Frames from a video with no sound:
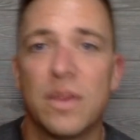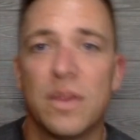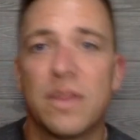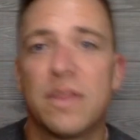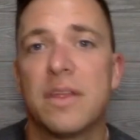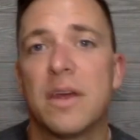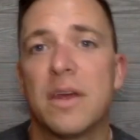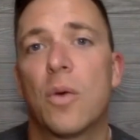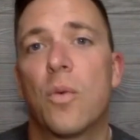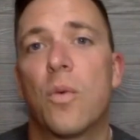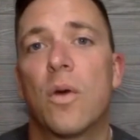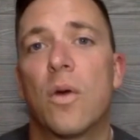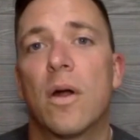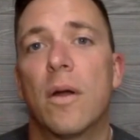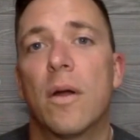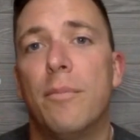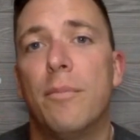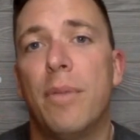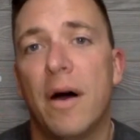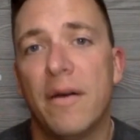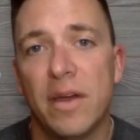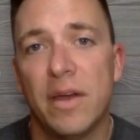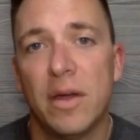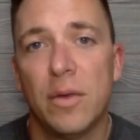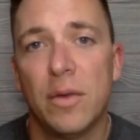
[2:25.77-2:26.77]
We think we're
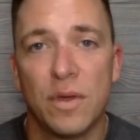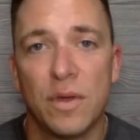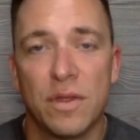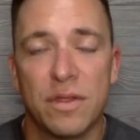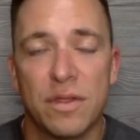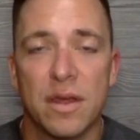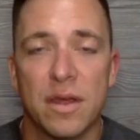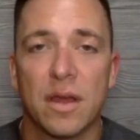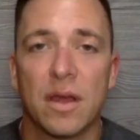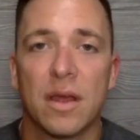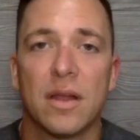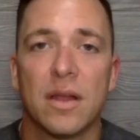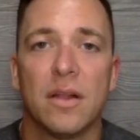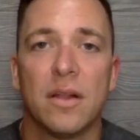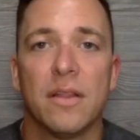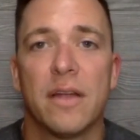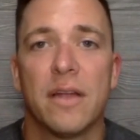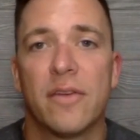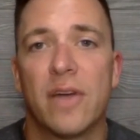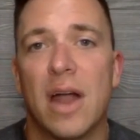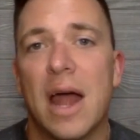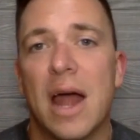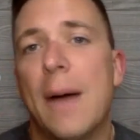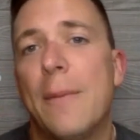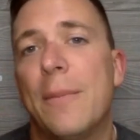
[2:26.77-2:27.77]
above it. We think it'll
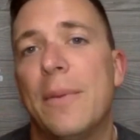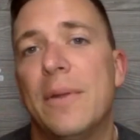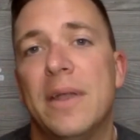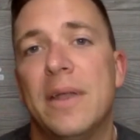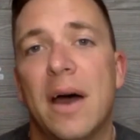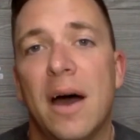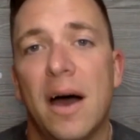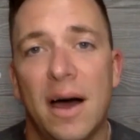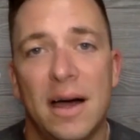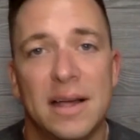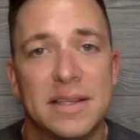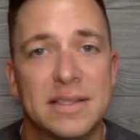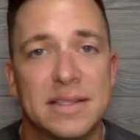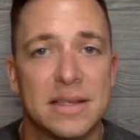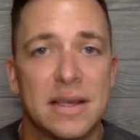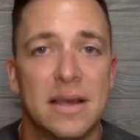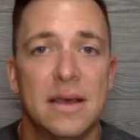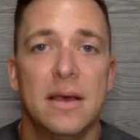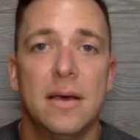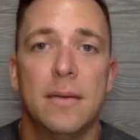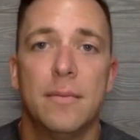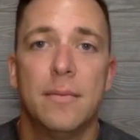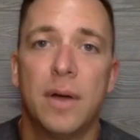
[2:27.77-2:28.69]
never happen to us.